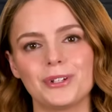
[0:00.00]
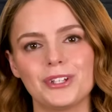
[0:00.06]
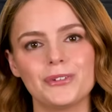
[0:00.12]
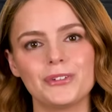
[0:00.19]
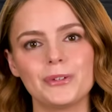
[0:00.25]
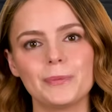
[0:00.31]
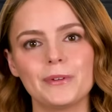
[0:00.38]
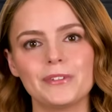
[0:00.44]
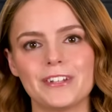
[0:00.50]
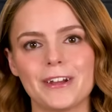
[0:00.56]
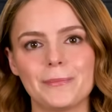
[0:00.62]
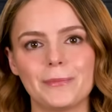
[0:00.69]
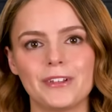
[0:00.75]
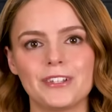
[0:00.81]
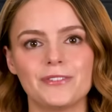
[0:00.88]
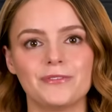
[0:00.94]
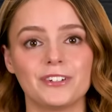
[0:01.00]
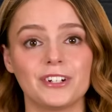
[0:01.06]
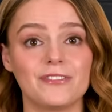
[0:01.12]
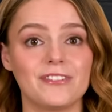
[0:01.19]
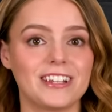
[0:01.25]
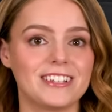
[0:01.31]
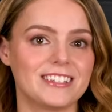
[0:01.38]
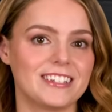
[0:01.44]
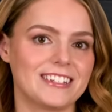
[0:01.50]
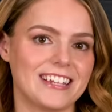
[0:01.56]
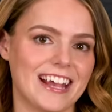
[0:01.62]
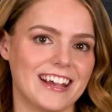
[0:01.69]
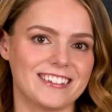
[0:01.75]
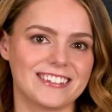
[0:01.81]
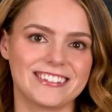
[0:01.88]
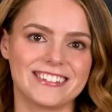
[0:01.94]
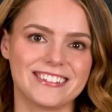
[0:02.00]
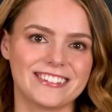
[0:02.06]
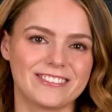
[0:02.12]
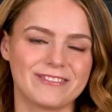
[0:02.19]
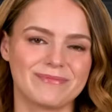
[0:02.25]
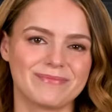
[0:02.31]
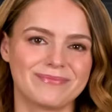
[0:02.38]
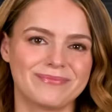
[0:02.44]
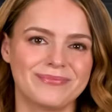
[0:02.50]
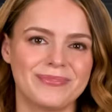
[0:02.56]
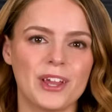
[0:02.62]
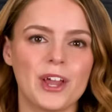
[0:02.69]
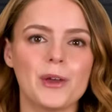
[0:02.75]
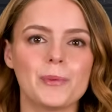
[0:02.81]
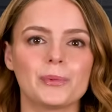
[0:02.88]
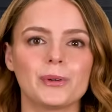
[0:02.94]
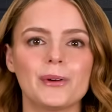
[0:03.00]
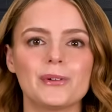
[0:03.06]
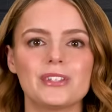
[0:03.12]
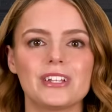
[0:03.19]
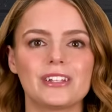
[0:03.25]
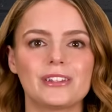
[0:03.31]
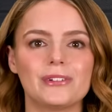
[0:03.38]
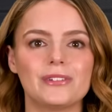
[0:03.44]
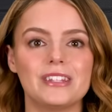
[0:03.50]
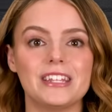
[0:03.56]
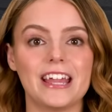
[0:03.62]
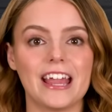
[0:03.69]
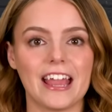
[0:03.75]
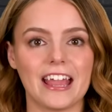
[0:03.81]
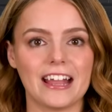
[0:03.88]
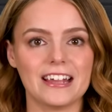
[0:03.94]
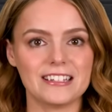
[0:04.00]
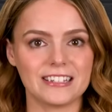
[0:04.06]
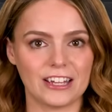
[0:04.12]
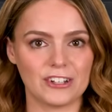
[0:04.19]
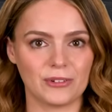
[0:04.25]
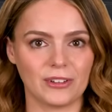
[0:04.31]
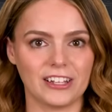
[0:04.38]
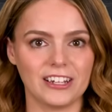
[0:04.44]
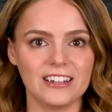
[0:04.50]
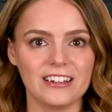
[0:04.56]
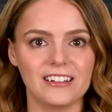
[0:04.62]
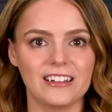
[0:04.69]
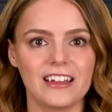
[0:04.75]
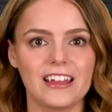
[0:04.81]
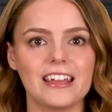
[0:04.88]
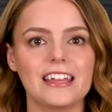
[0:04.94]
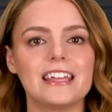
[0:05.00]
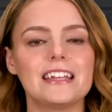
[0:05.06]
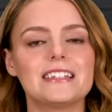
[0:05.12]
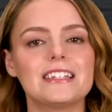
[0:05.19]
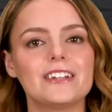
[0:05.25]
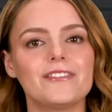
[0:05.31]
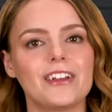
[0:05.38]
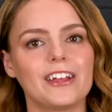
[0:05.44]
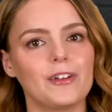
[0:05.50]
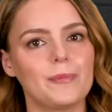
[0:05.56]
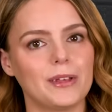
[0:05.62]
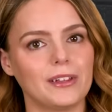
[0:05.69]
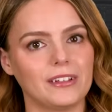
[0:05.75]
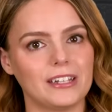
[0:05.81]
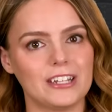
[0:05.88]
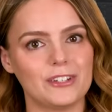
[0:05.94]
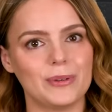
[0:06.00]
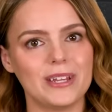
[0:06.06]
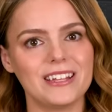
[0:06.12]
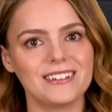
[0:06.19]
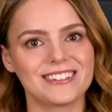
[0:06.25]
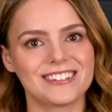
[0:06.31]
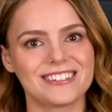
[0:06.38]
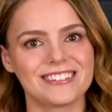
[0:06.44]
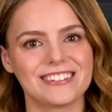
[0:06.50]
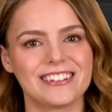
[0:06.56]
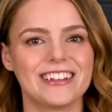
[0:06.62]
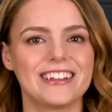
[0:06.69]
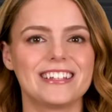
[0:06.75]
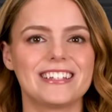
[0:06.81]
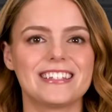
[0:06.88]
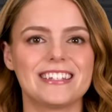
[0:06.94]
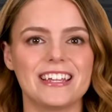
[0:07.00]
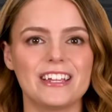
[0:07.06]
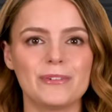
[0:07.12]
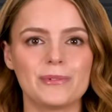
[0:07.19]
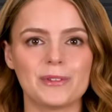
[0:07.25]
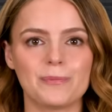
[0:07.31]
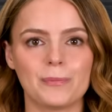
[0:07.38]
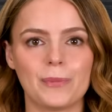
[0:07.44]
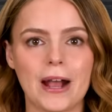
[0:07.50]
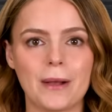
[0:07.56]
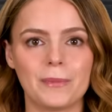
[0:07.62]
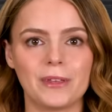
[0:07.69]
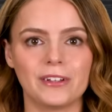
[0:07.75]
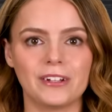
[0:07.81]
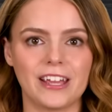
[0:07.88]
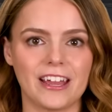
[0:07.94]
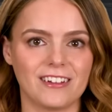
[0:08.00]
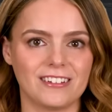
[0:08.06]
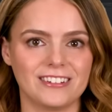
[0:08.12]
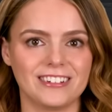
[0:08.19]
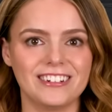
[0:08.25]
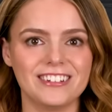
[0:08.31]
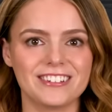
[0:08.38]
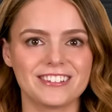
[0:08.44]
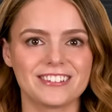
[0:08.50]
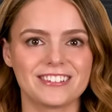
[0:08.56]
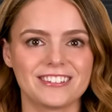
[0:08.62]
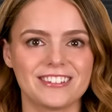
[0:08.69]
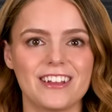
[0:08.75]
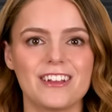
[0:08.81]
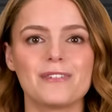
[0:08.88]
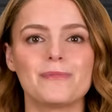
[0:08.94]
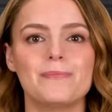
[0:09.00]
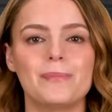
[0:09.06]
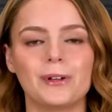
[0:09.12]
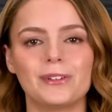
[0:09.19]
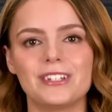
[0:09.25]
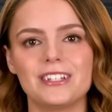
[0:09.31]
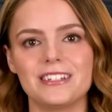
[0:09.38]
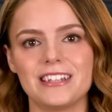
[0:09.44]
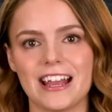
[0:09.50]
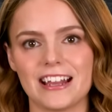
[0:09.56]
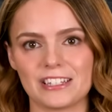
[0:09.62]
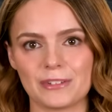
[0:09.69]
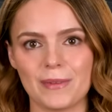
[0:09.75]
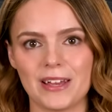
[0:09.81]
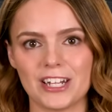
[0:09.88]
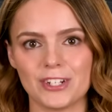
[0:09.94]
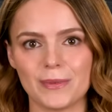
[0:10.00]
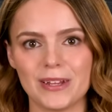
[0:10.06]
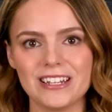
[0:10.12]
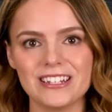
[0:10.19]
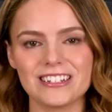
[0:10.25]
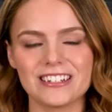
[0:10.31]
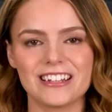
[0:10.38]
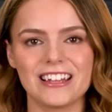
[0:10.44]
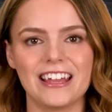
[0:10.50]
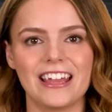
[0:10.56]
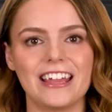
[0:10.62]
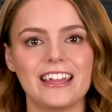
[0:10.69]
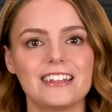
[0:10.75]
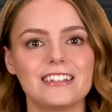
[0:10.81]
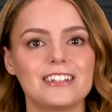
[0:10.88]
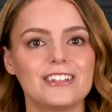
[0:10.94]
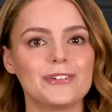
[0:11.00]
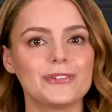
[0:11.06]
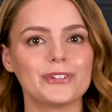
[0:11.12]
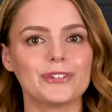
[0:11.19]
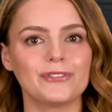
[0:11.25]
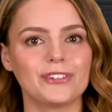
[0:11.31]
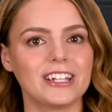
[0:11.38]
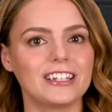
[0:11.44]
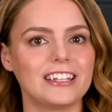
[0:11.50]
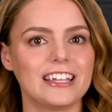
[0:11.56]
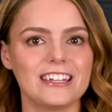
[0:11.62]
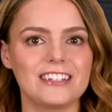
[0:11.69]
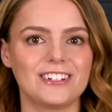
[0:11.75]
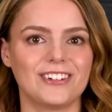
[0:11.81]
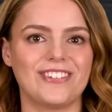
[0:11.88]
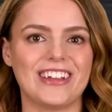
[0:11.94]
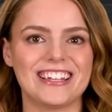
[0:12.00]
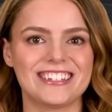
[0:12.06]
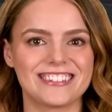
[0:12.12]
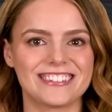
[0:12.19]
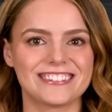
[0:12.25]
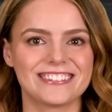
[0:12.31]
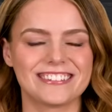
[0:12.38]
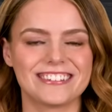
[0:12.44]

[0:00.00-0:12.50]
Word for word: reusable templates for events and tasks. Pros include the AI scheduler, easy availability tweaks, sync with popular calendars, built in task management, and a user-friendly interface.